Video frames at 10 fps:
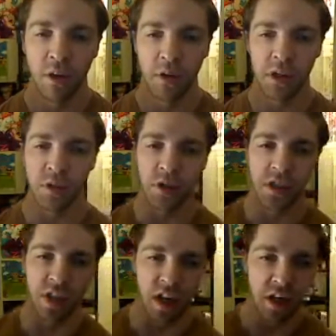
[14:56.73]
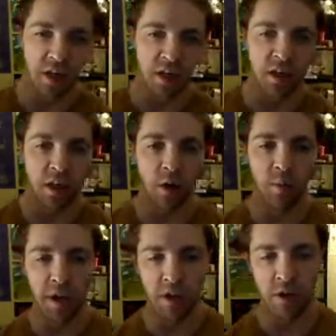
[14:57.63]
because when you're designing
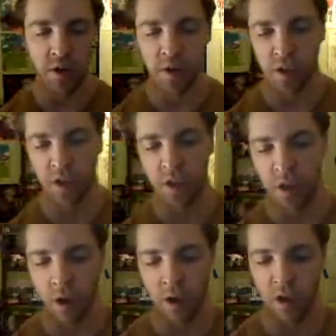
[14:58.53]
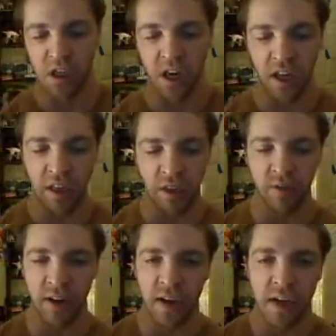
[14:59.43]
menus and you're designing an
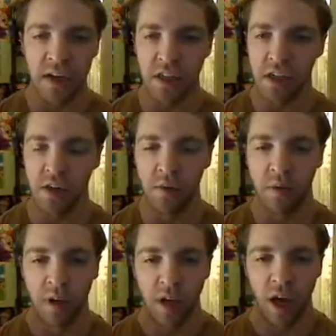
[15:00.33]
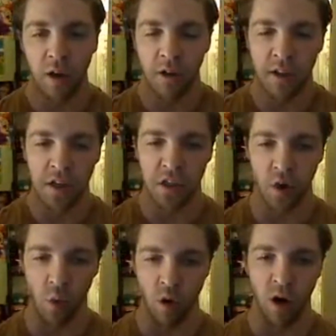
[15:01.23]
interface and how the thing is going
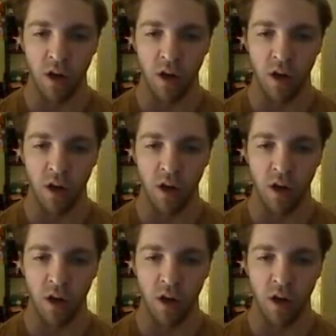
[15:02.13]
to work,